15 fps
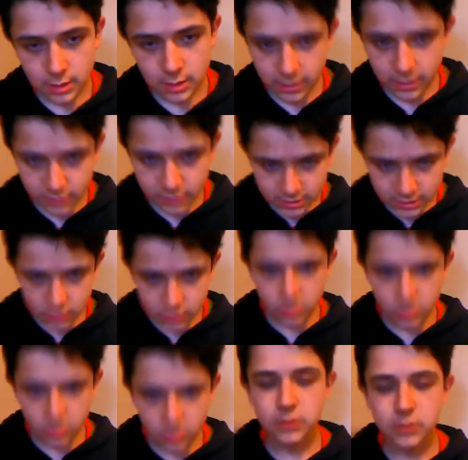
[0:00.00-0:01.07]
This is one of the
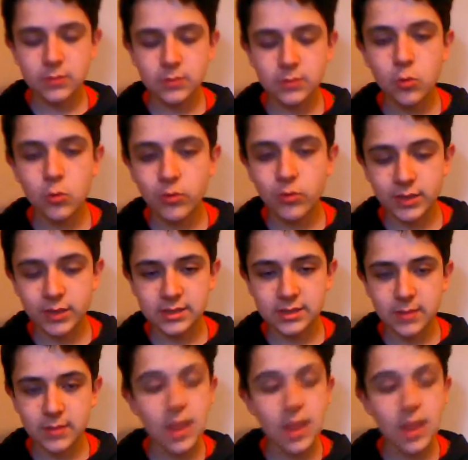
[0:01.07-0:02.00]
most important things to me.